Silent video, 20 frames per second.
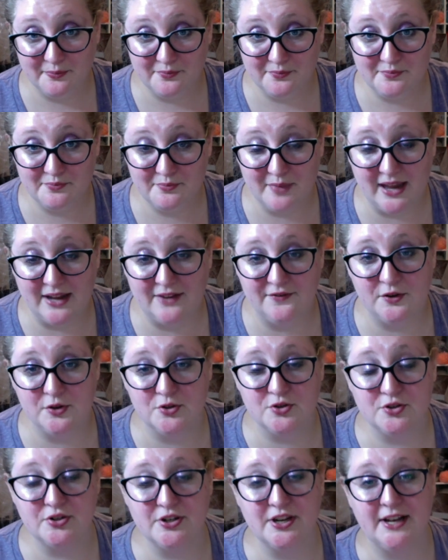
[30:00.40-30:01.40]
main
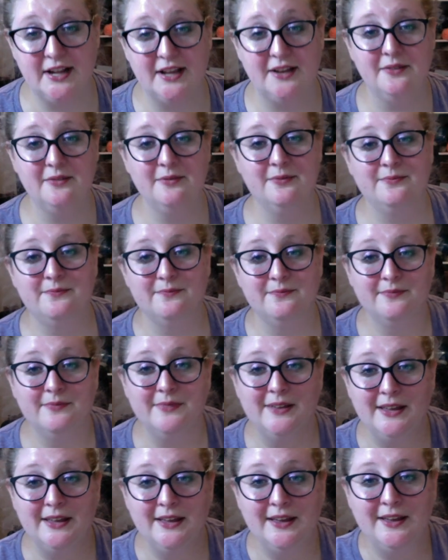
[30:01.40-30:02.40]
future knitting.
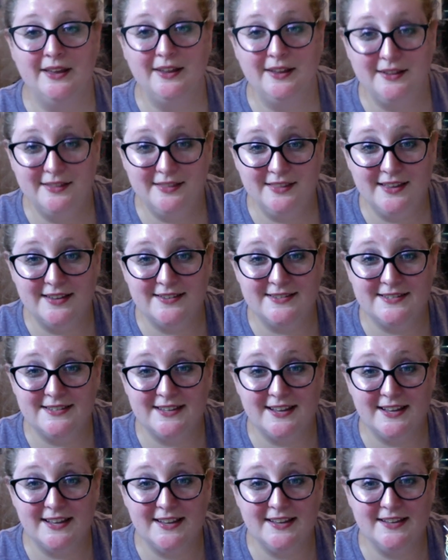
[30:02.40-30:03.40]
This
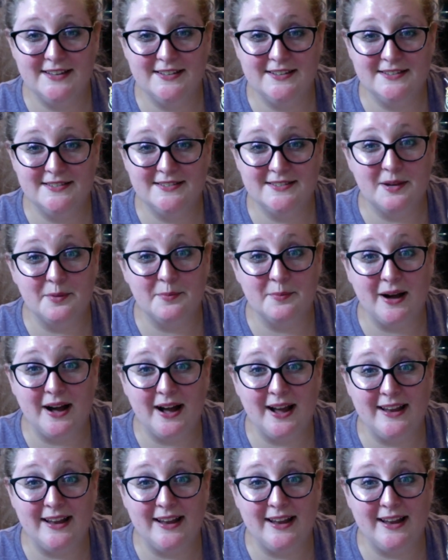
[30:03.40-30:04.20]
is my